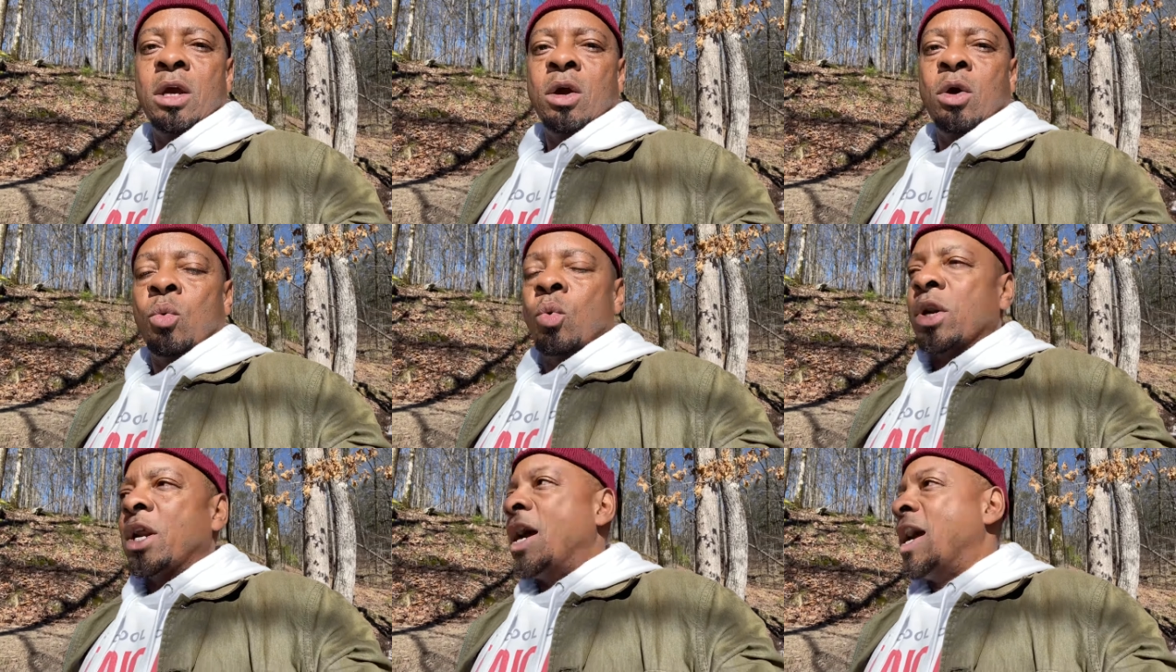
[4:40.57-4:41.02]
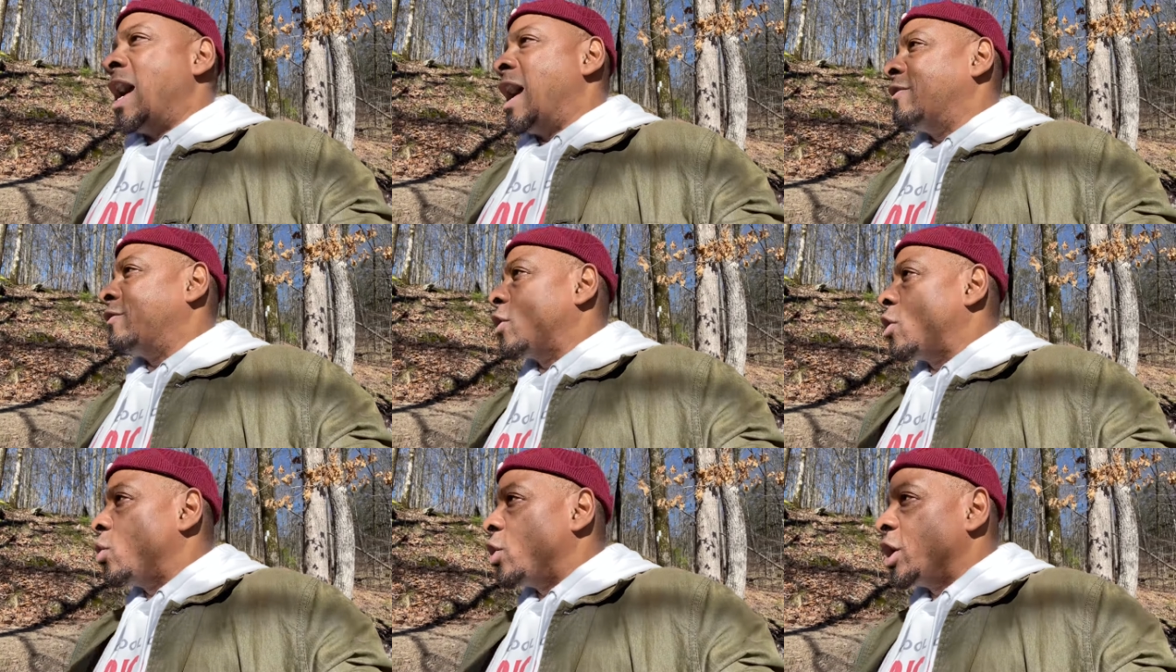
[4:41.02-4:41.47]
When I
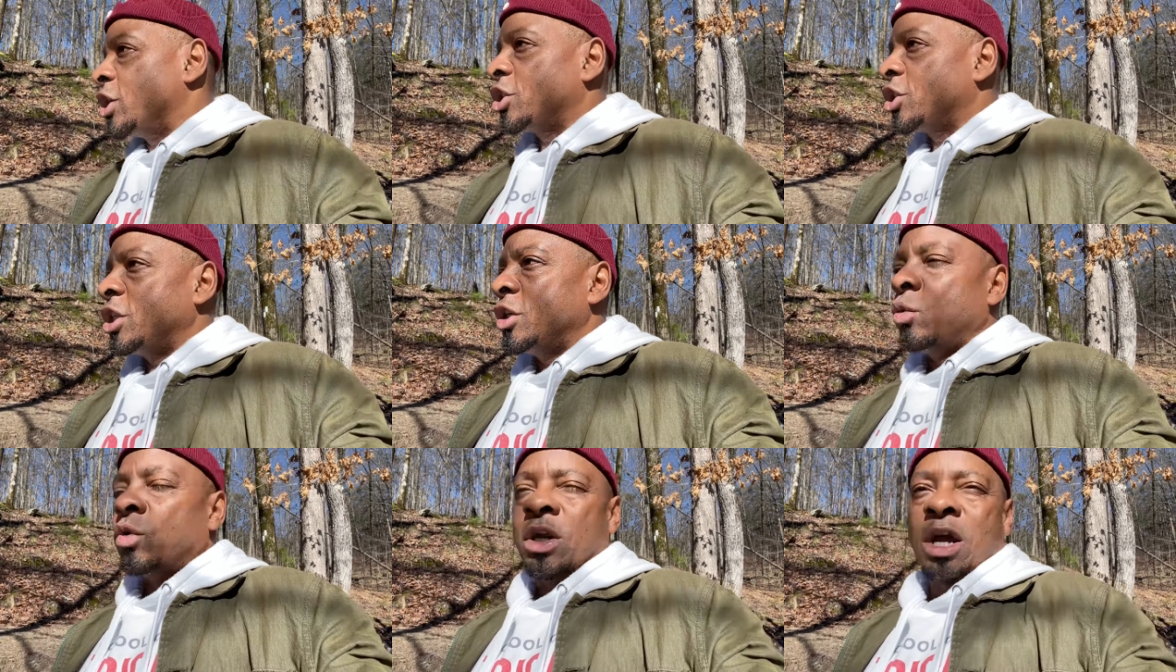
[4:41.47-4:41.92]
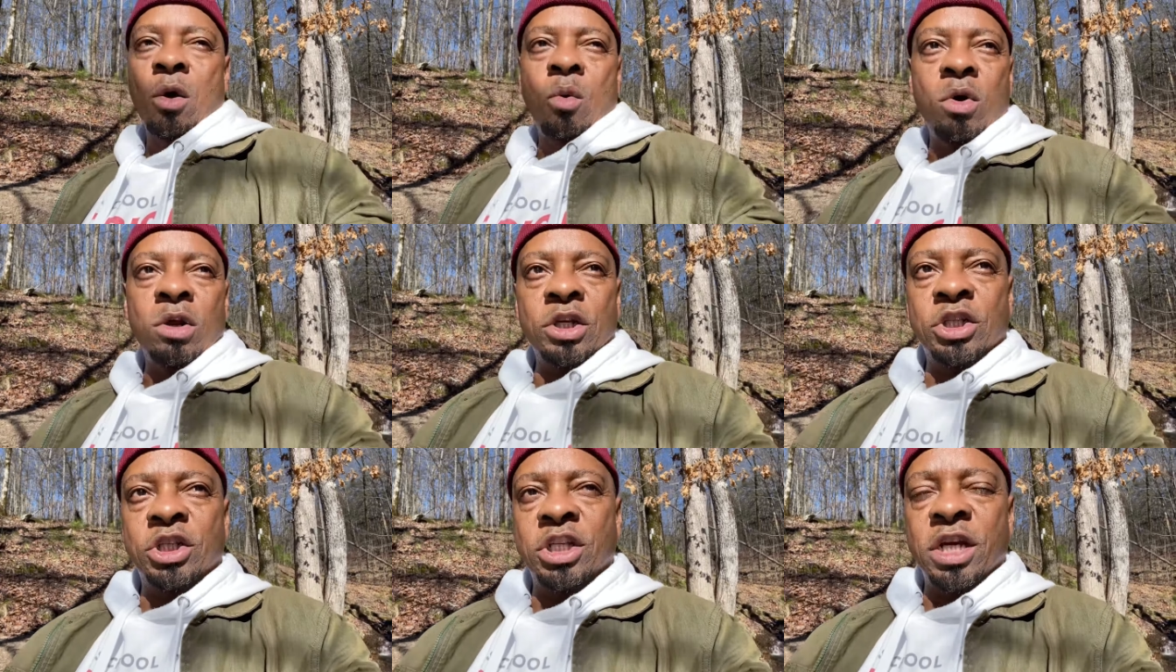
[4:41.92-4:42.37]
have a question, when I
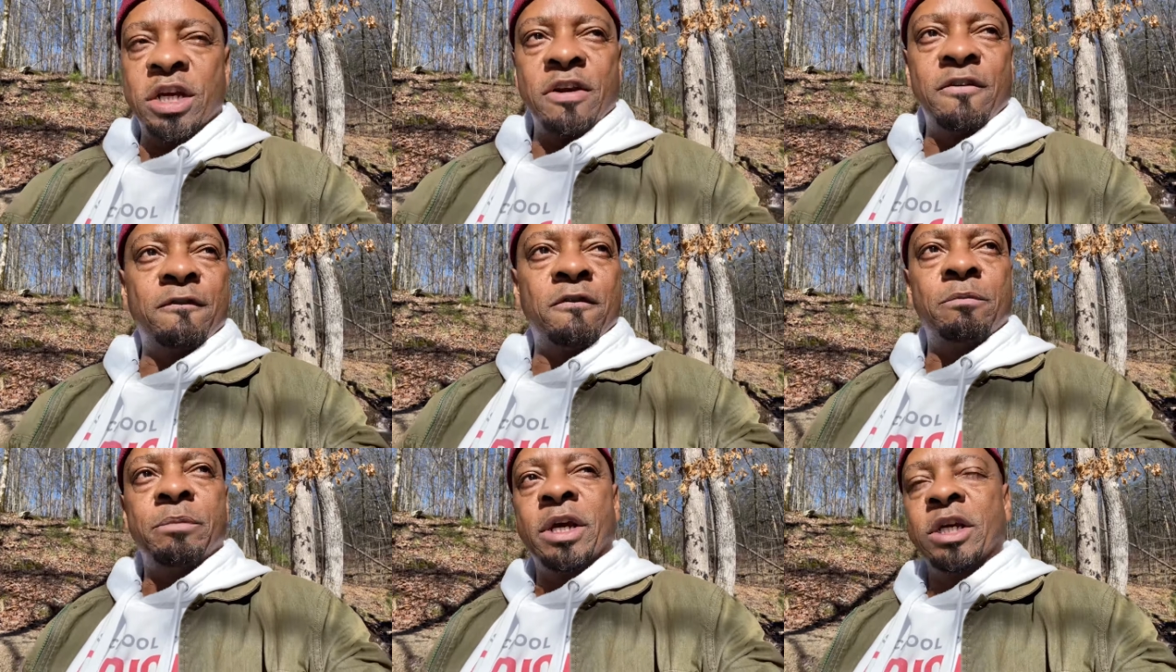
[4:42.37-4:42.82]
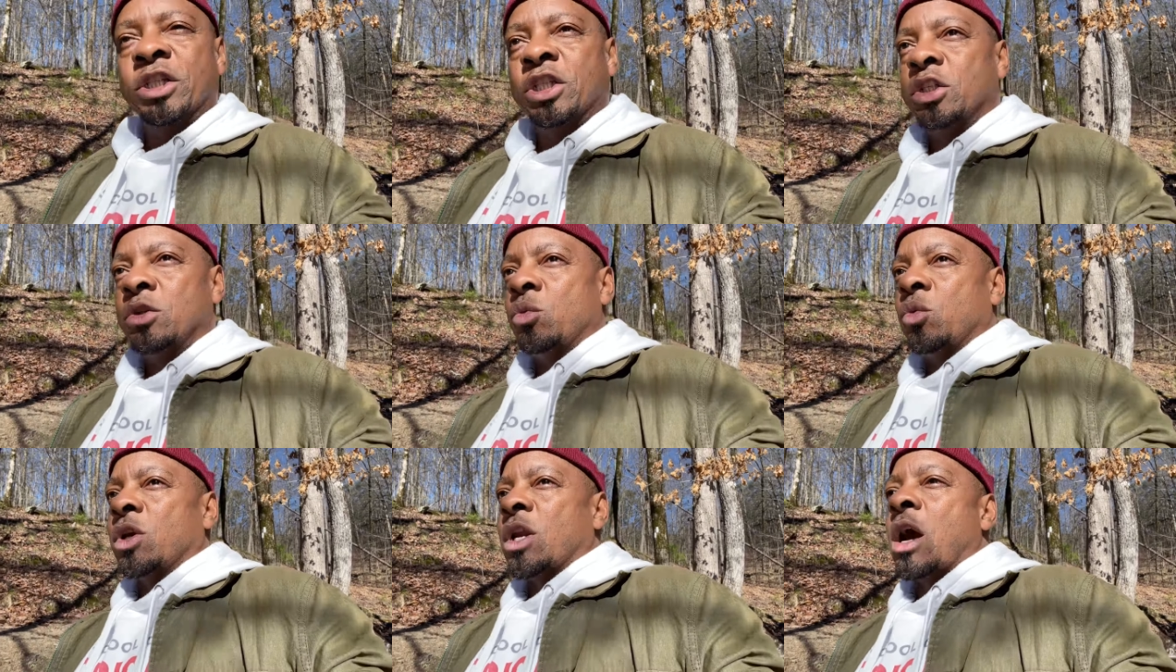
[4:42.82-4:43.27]
want to share
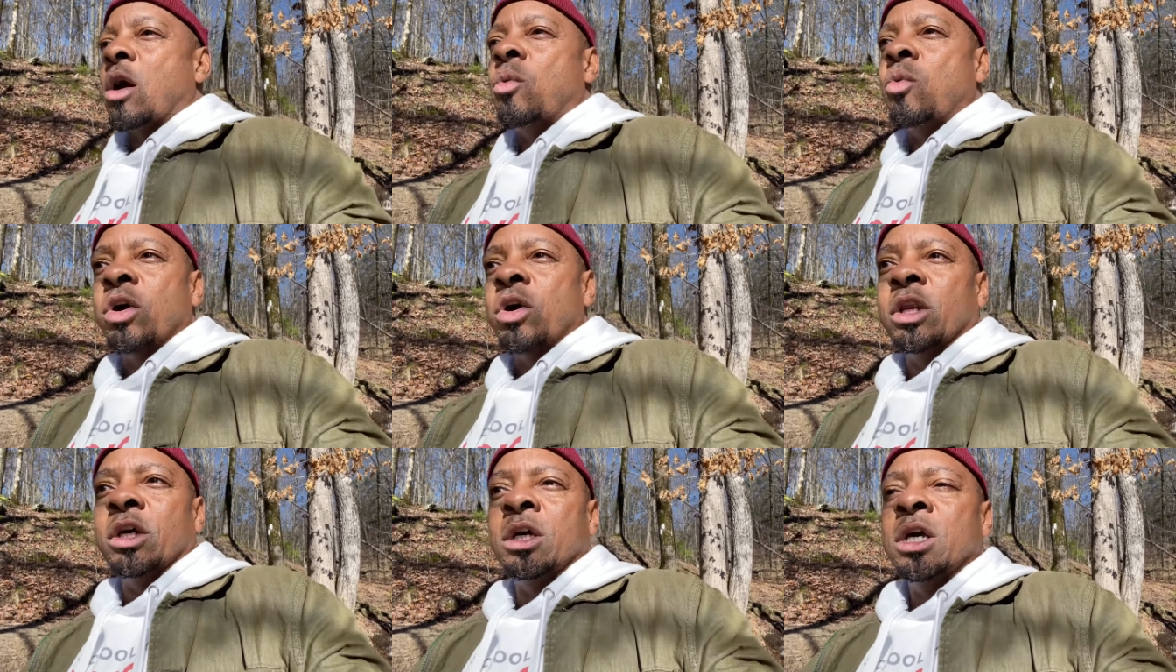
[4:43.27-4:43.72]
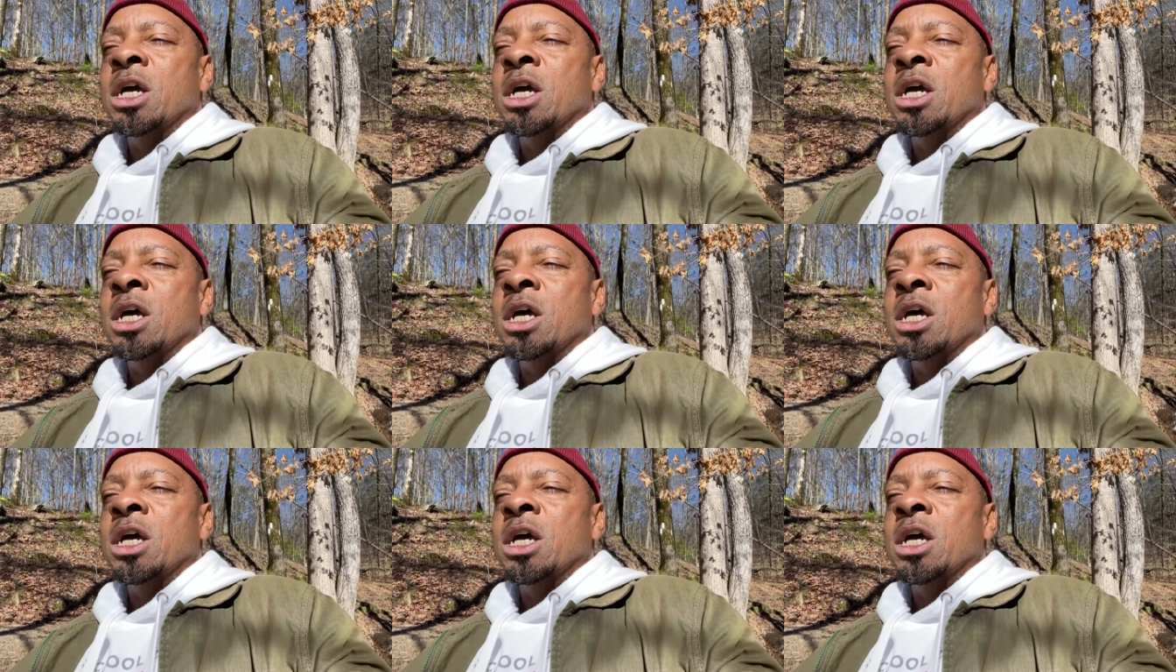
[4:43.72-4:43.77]
information, when I want